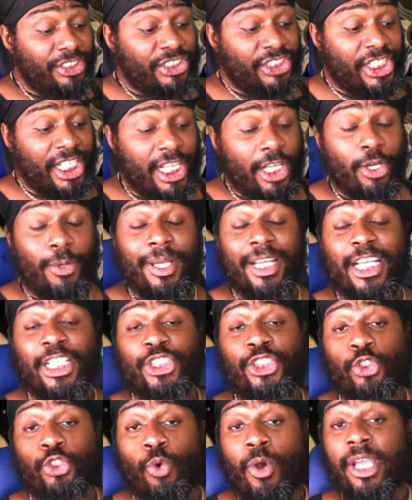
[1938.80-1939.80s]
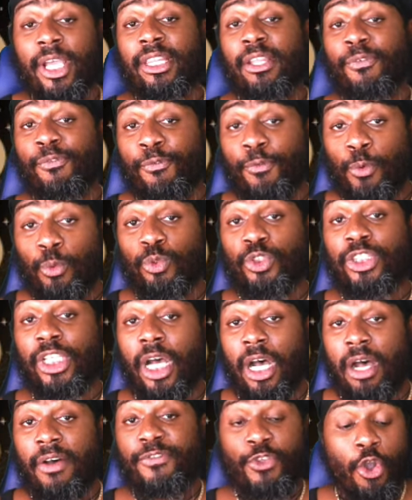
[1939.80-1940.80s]
chill and enjoy the fruits
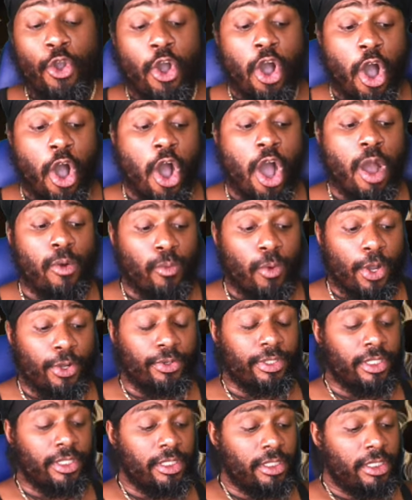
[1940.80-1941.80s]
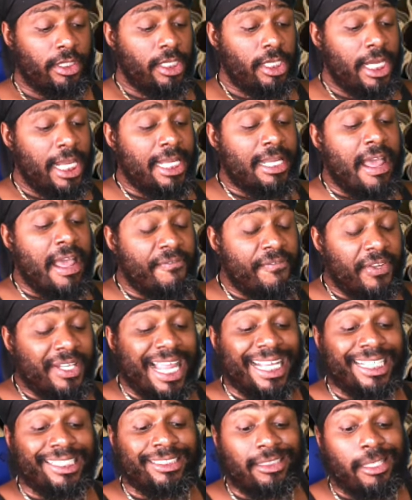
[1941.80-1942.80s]
of your hard work. And I feel
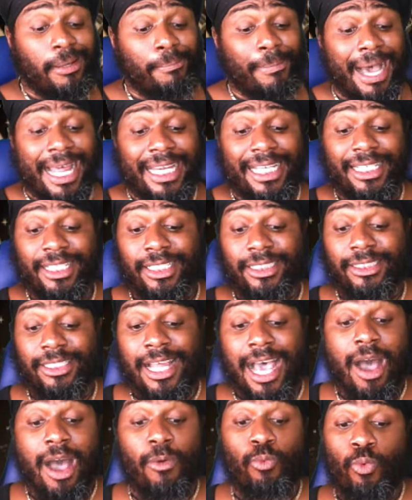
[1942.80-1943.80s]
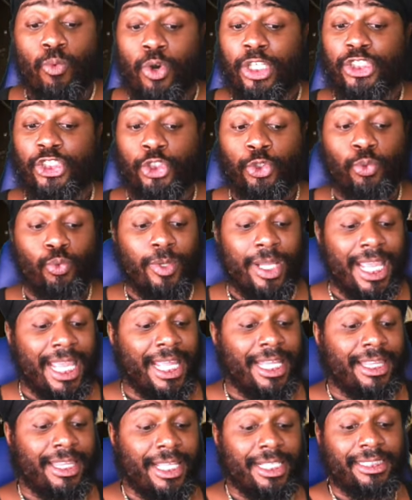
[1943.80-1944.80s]
like somebody does not want you
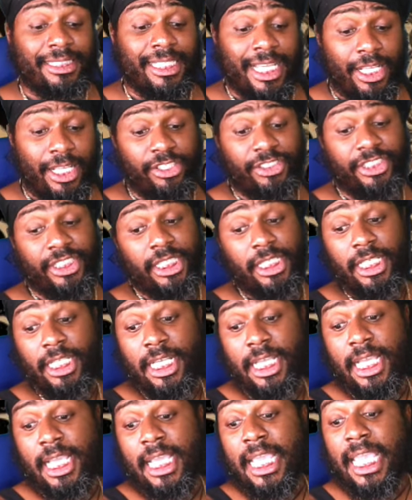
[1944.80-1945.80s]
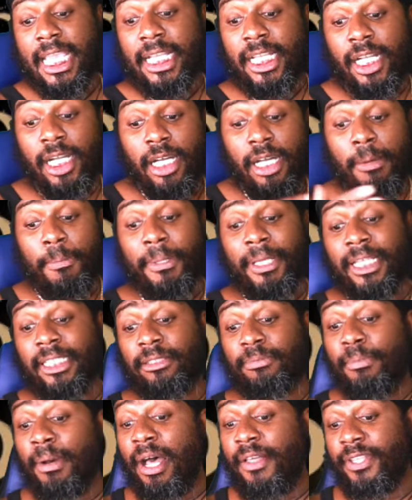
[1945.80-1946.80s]
in this energy. It could be
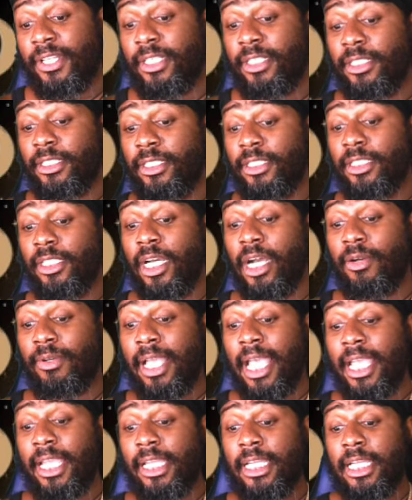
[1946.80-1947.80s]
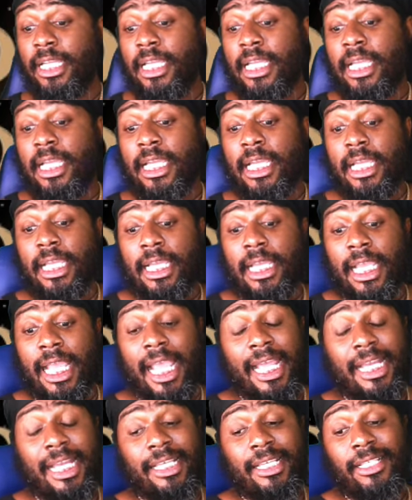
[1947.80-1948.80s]
this mother, okay?
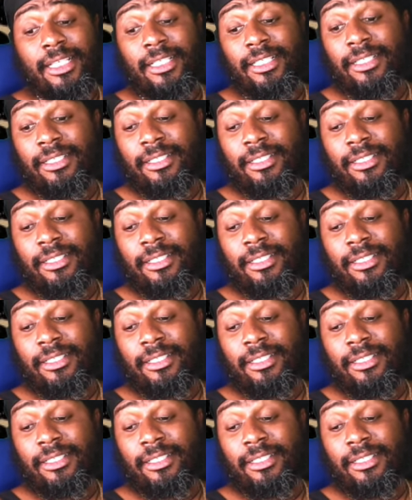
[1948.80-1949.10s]
And